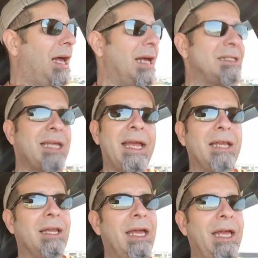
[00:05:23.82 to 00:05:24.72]

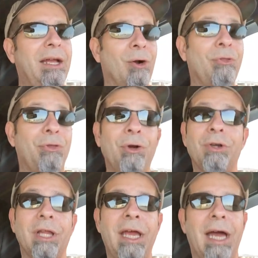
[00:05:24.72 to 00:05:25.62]
Secondly, or
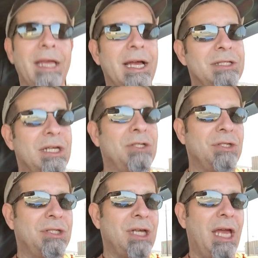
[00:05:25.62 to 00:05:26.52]
thirdly, I guess I
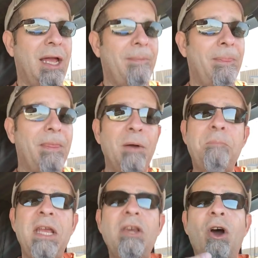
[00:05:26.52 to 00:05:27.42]
should say, there'd
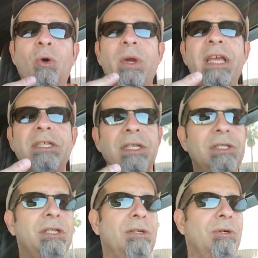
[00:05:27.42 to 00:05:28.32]
be no
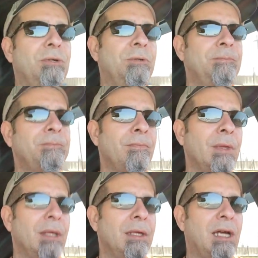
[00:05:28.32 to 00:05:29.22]
reason
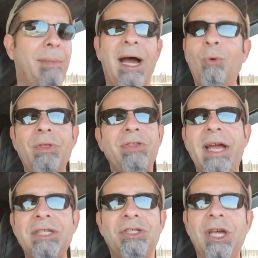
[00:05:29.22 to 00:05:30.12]
to come out with
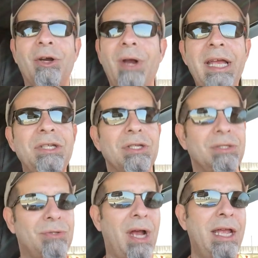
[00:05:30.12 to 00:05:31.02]
next
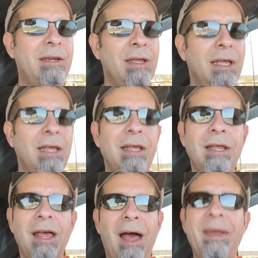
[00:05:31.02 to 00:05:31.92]
generations, right?
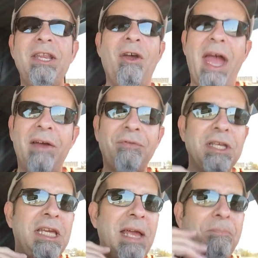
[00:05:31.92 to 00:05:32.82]
I mean, you have to
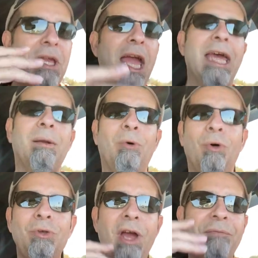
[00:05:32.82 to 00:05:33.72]
keep the
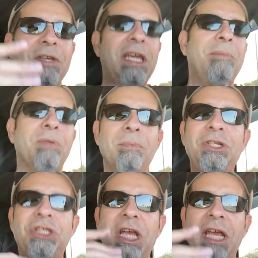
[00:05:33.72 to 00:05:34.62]
animal, you have to keep the
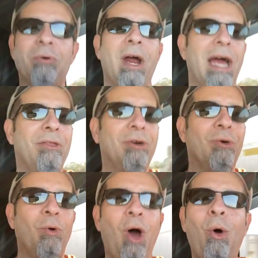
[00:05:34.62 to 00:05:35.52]
machine, rather,
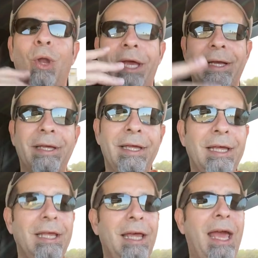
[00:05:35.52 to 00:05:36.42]

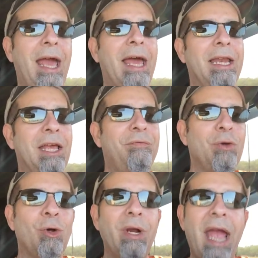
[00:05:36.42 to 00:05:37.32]
rolling. And if you
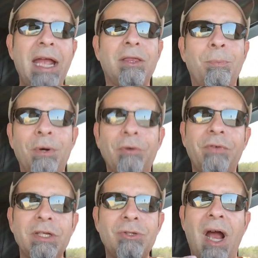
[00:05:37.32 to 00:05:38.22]
create the
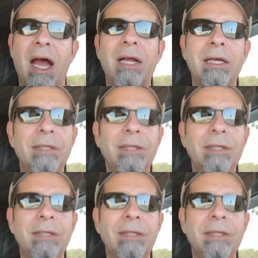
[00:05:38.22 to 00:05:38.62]
perfect truck,